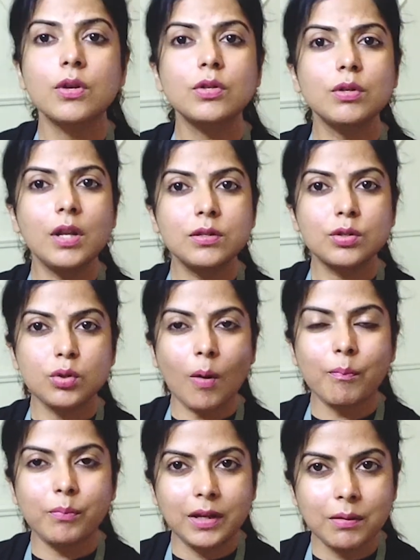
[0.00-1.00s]
So let's
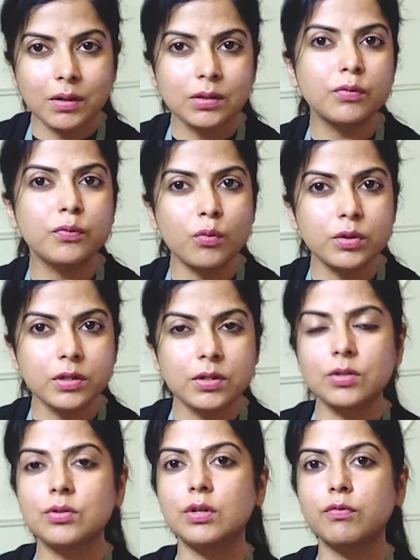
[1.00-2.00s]
stop blaming the food
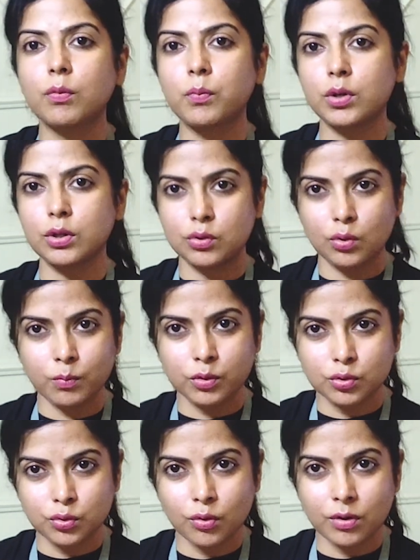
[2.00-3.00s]
industry for putting so
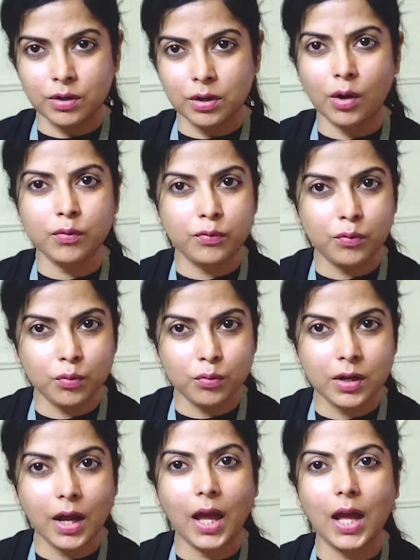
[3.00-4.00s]
much sugar in our
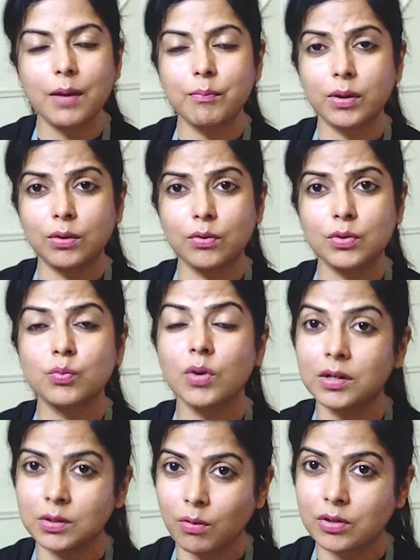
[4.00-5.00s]
food because we
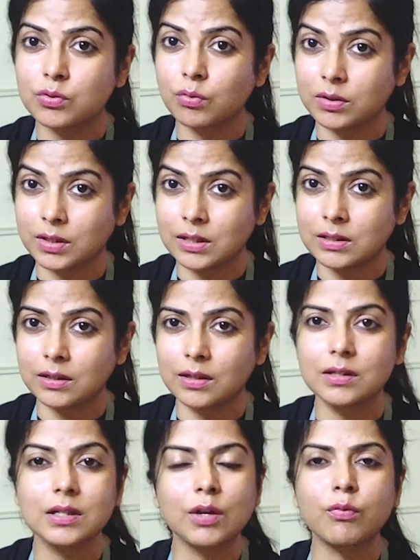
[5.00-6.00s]
are the ones who are eating
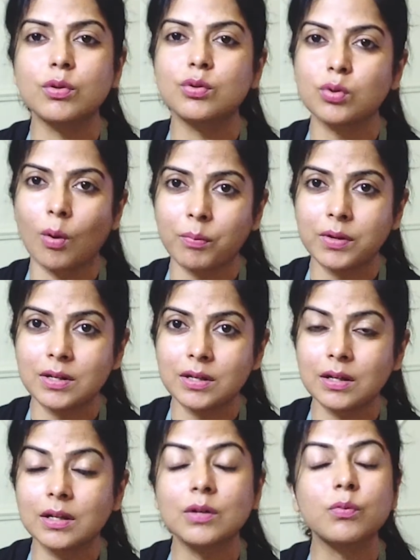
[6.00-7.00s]
it. If we stop
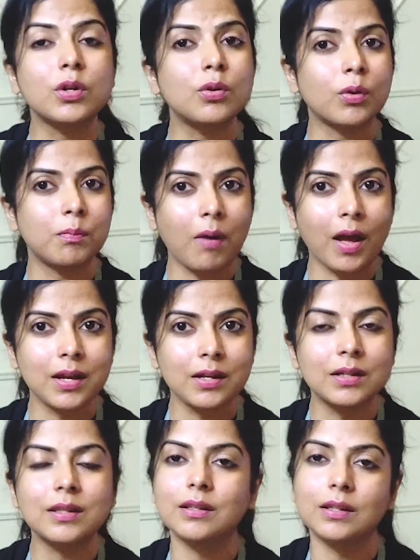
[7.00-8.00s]
eating it, we don't buy
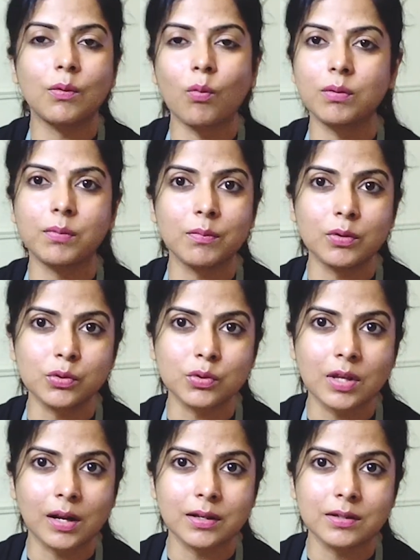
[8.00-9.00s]
it, they won't be able to
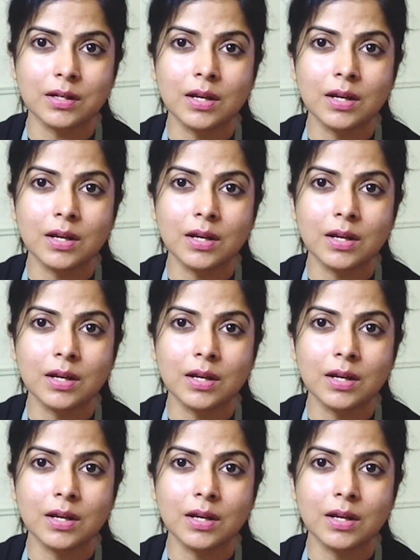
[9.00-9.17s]
sell it.